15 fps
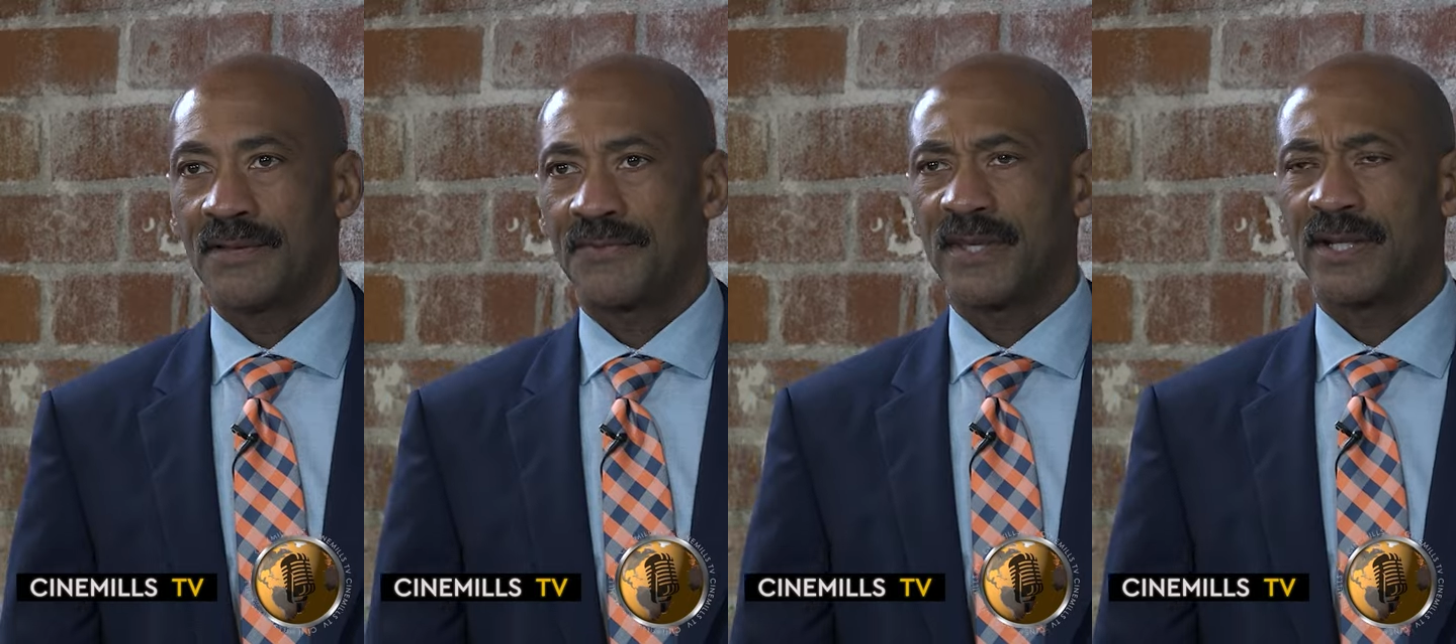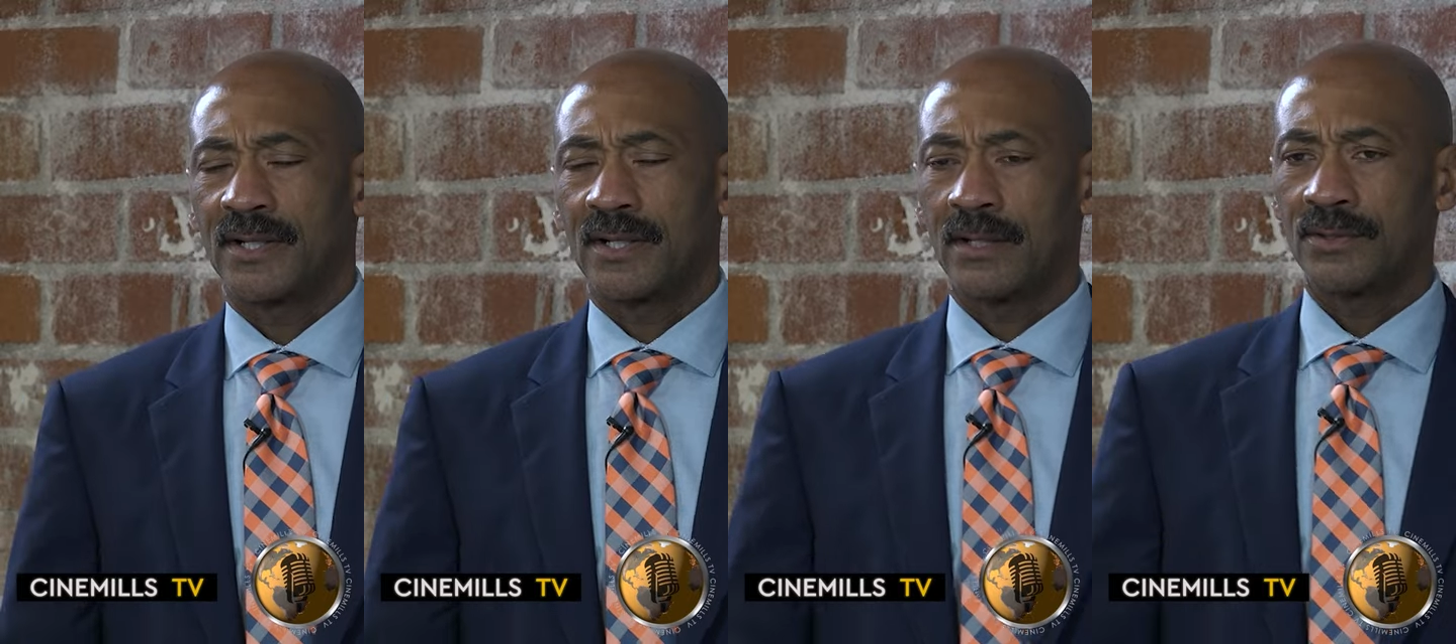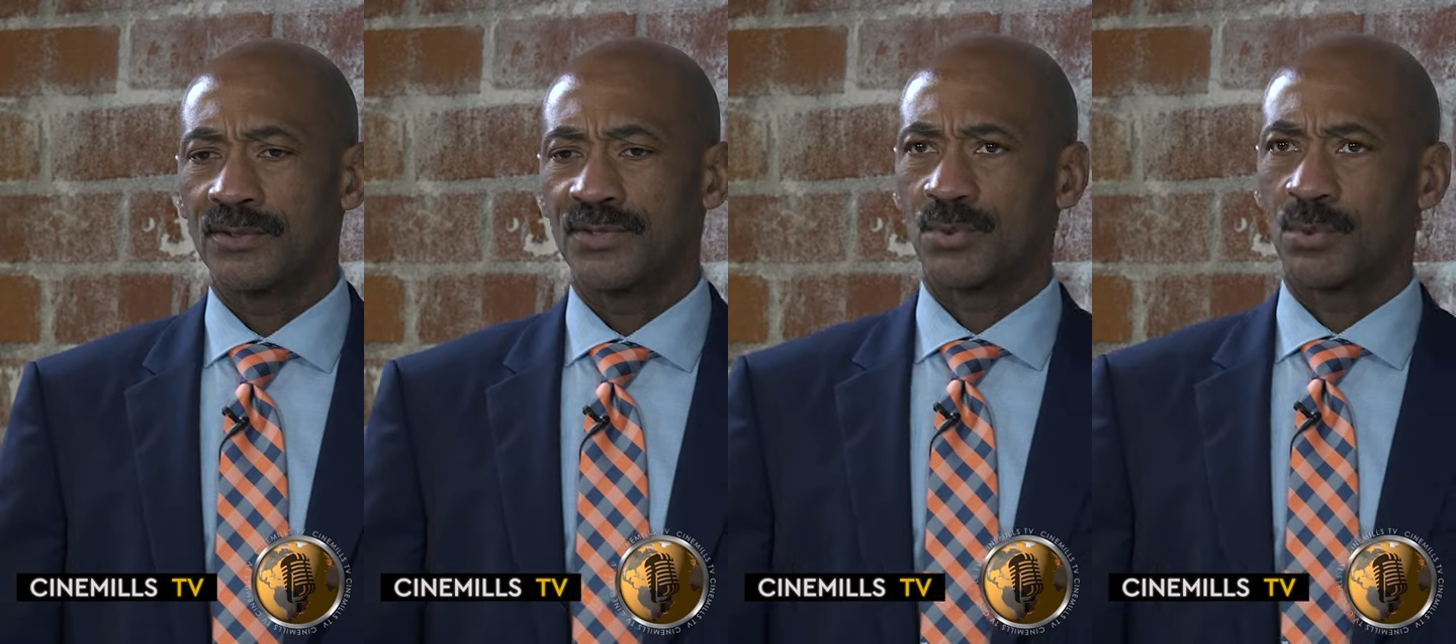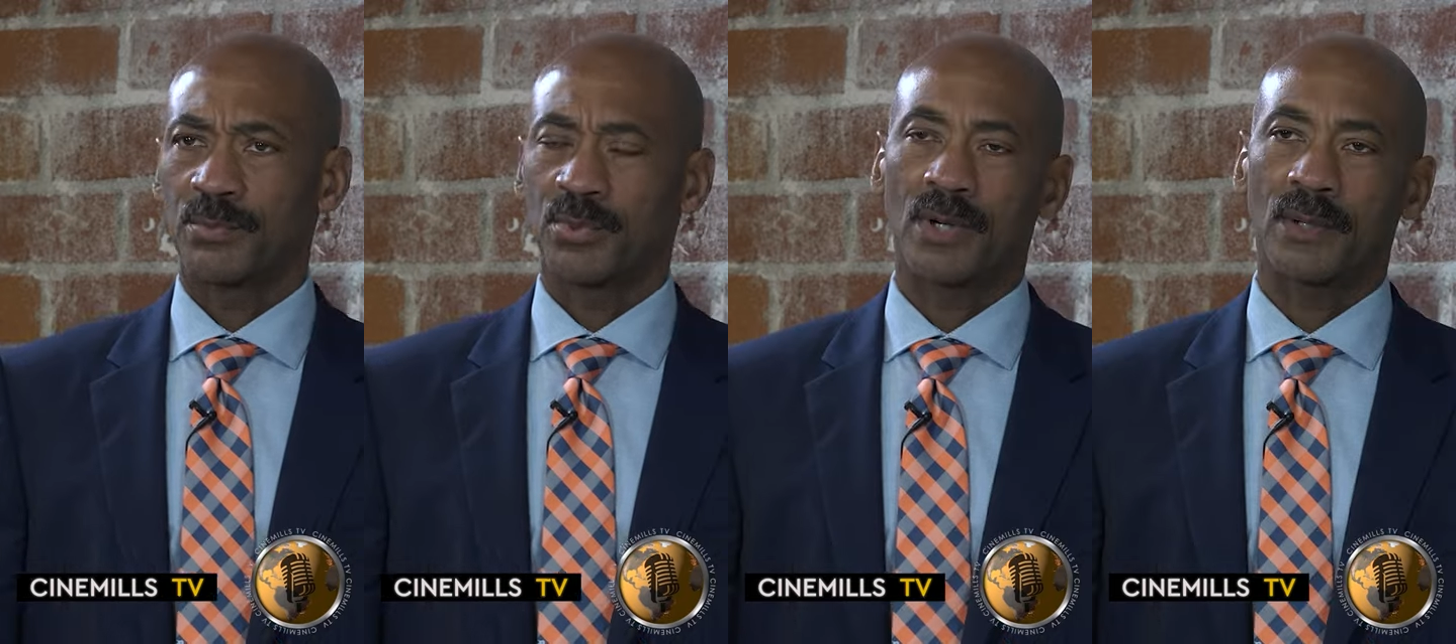I think Colors
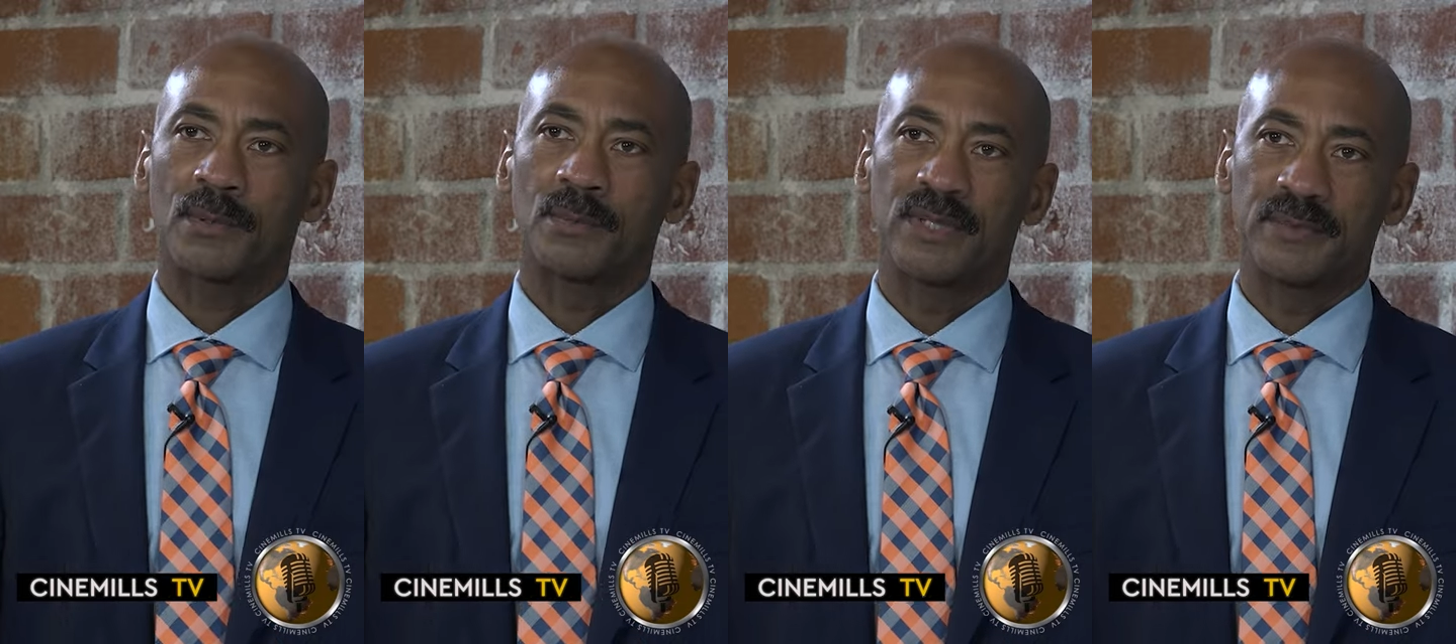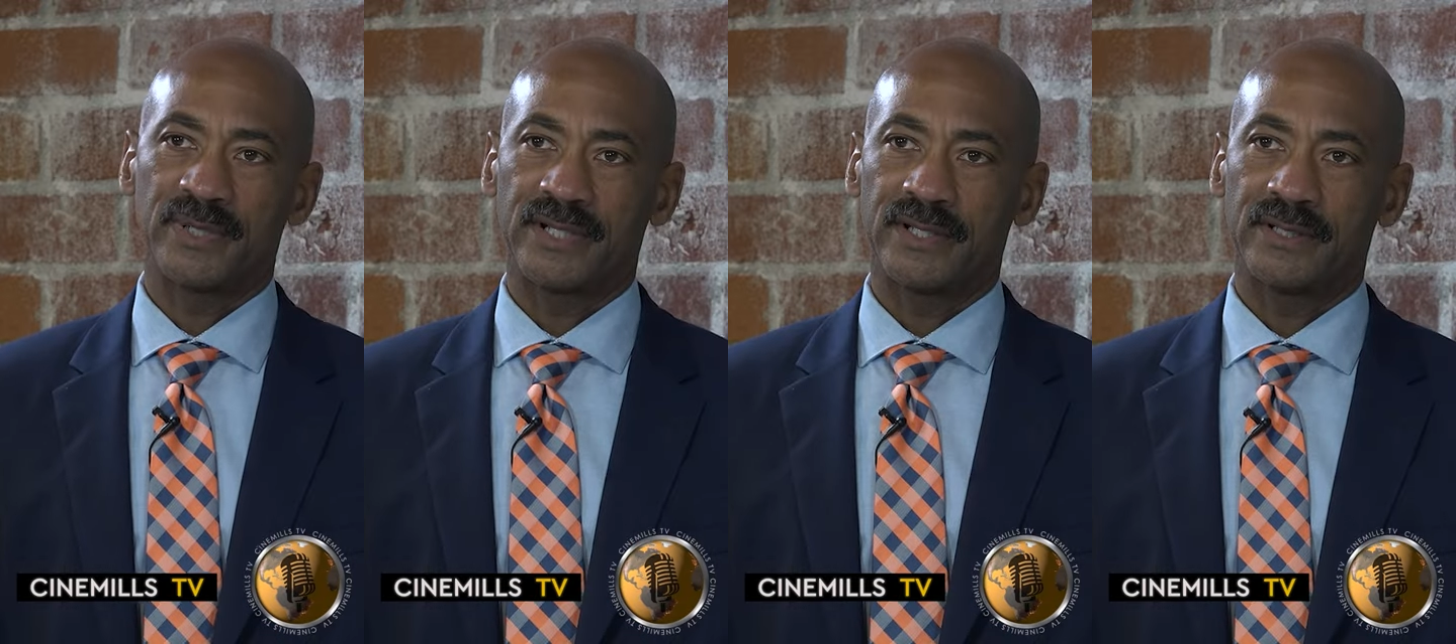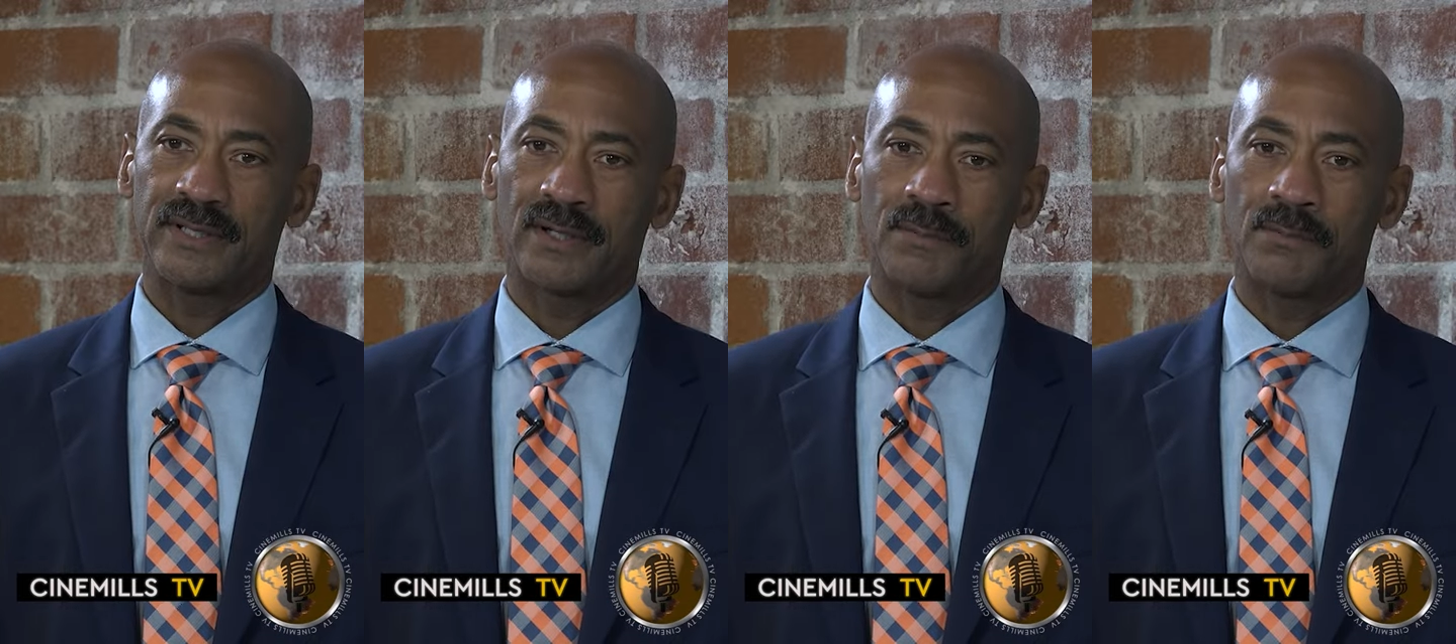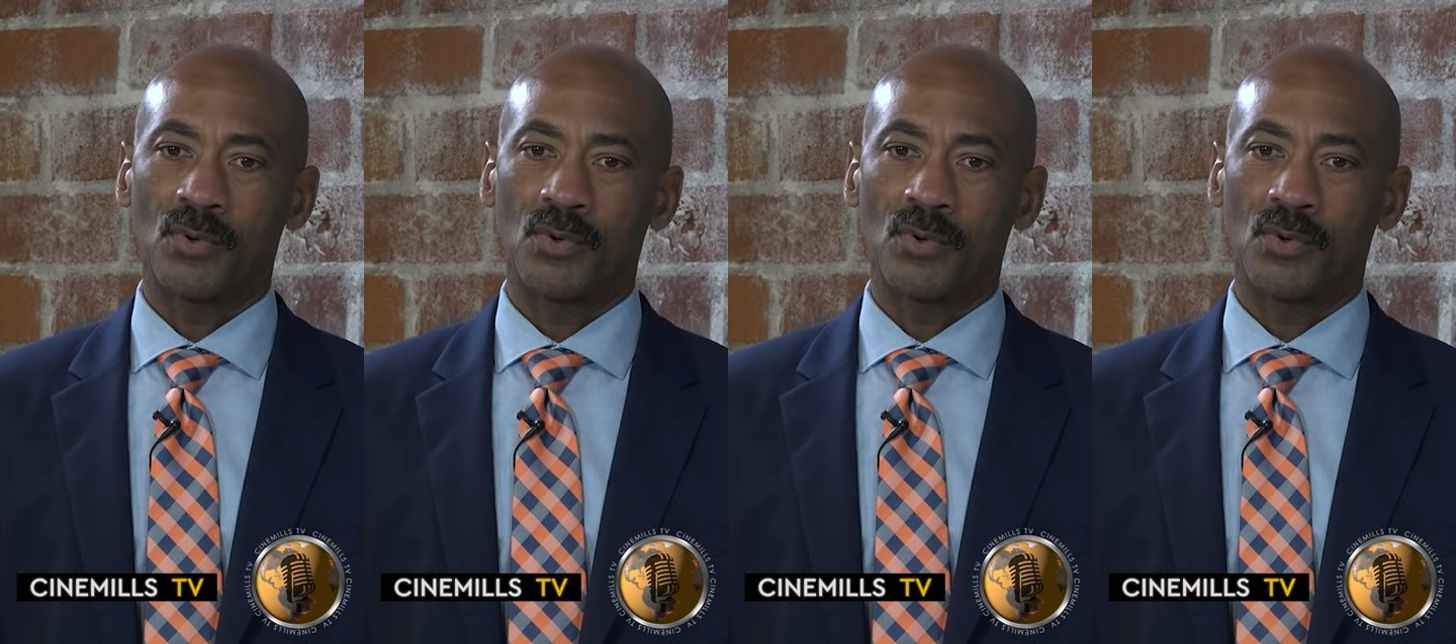would probably be a